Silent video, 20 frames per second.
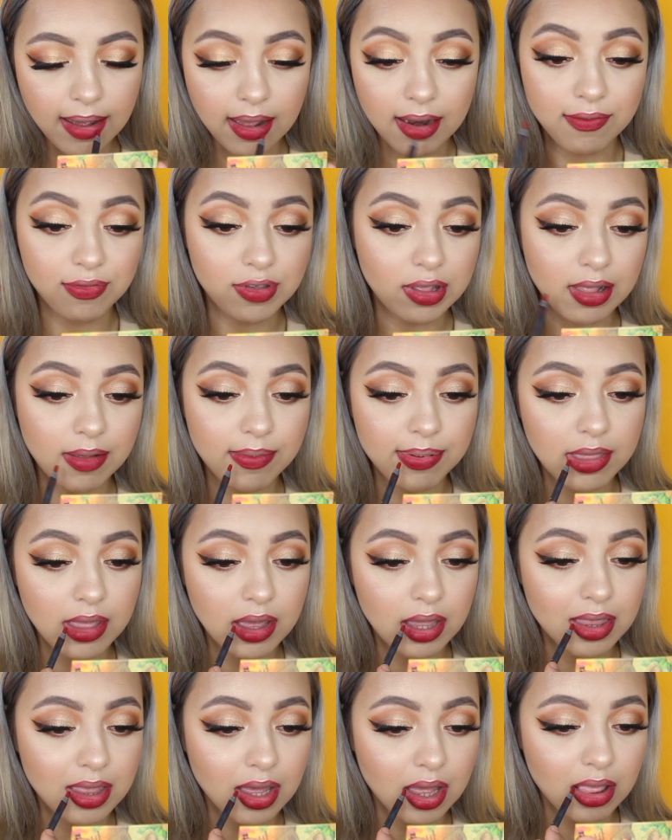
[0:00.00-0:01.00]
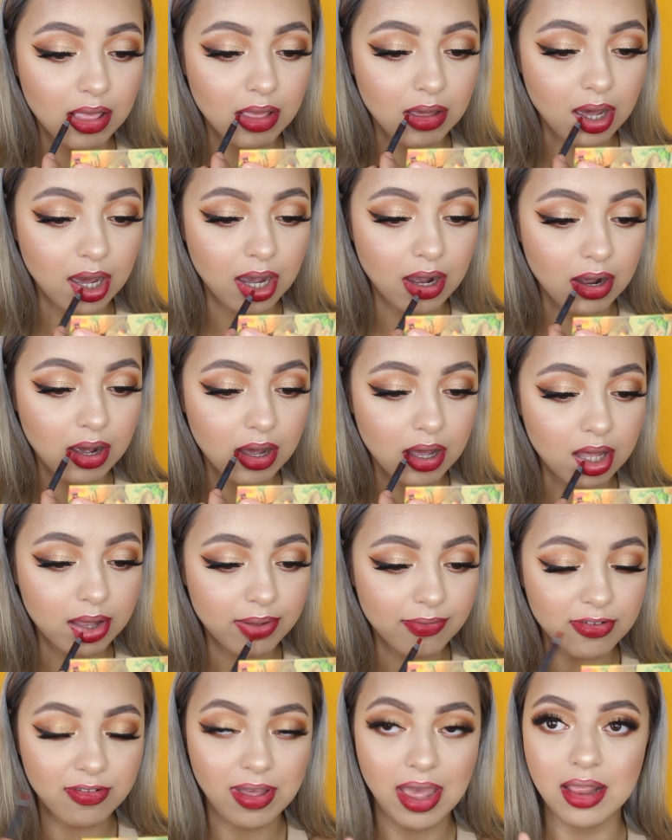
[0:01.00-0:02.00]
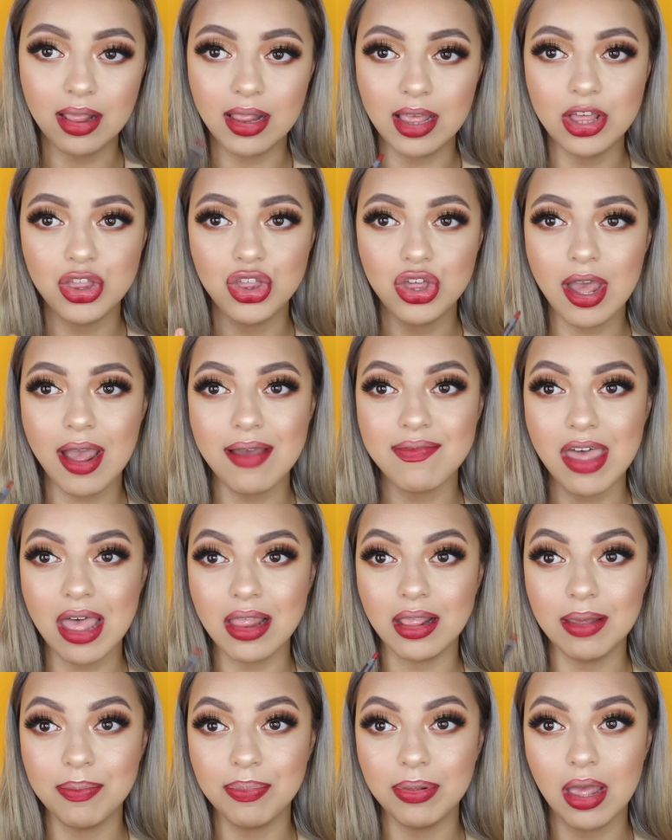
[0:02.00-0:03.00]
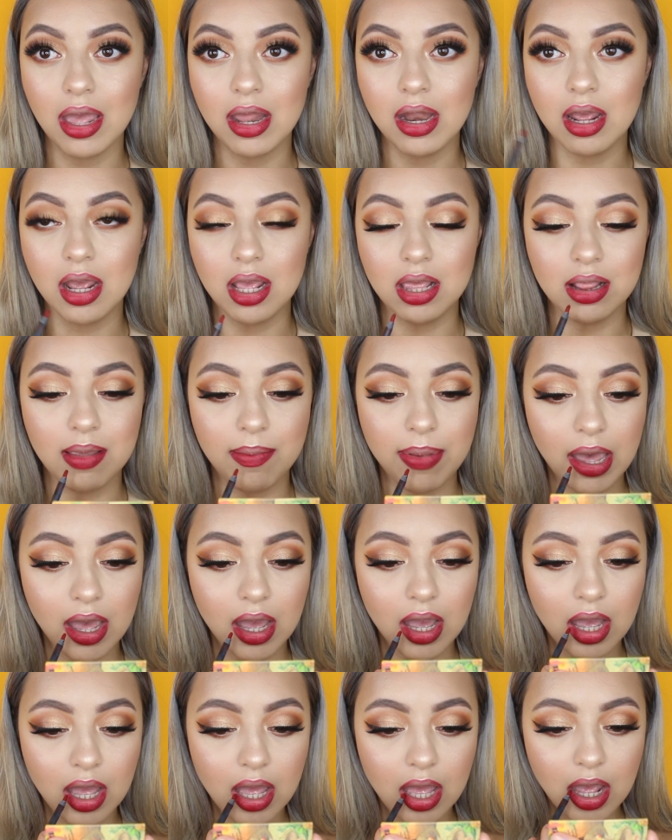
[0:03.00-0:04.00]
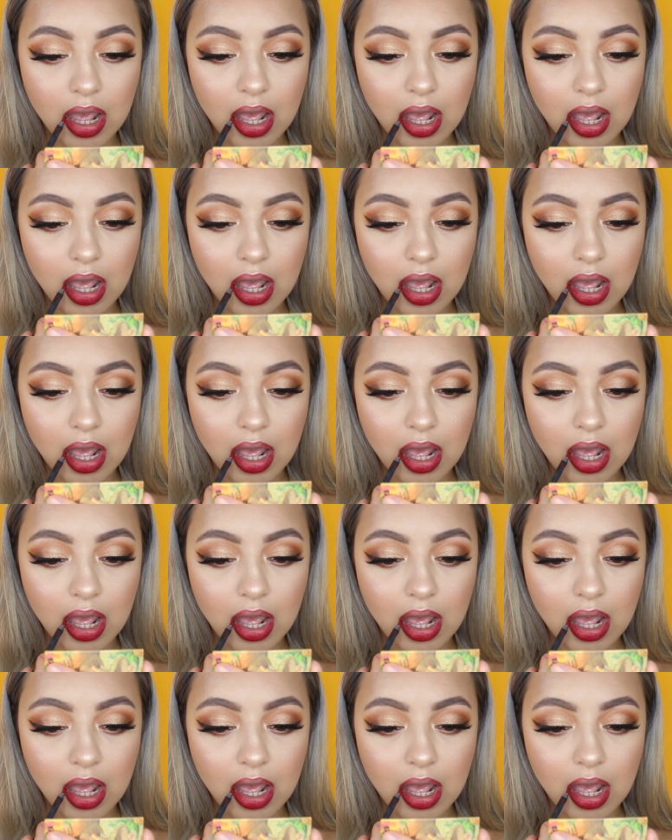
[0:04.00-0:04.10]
And if your lipstick does wear off, at least you have that lip liner in the back